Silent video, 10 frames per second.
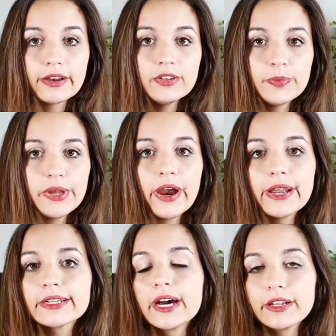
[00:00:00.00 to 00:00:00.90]
goes
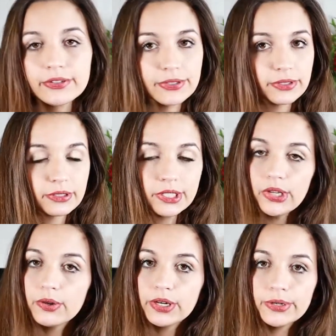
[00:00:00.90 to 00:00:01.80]
beyond color,
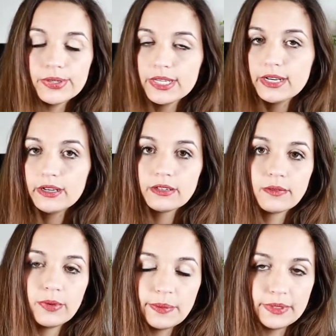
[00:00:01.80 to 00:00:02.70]
logos, and
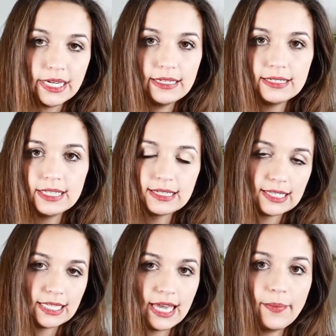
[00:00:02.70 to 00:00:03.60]
websites and things
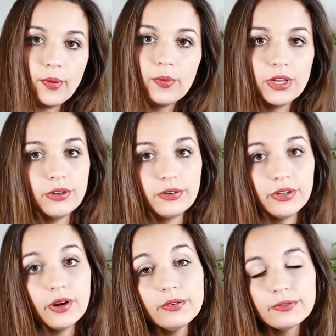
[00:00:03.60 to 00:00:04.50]
like that, but what you are
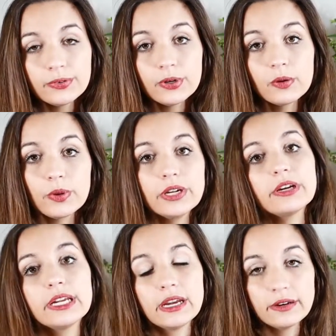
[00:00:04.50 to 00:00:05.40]
known for, what
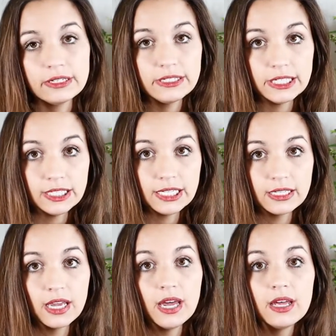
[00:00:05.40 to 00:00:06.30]
you're guaranteeing